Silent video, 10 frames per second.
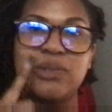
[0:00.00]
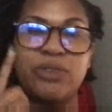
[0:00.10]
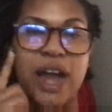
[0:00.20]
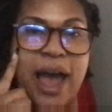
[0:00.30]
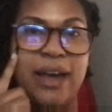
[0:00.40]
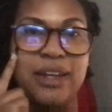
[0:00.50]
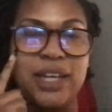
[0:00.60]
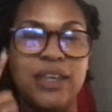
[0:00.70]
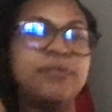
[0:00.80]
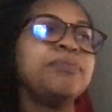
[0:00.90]
for
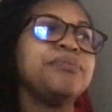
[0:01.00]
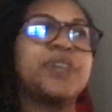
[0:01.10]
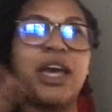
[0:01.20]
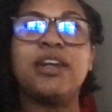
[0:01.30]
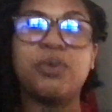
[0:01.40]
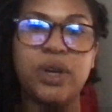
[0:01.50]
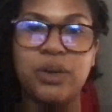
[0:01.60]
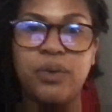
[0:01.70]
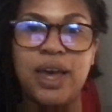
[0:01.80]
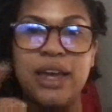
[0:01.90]
acne, and it went
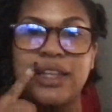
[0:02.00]
away.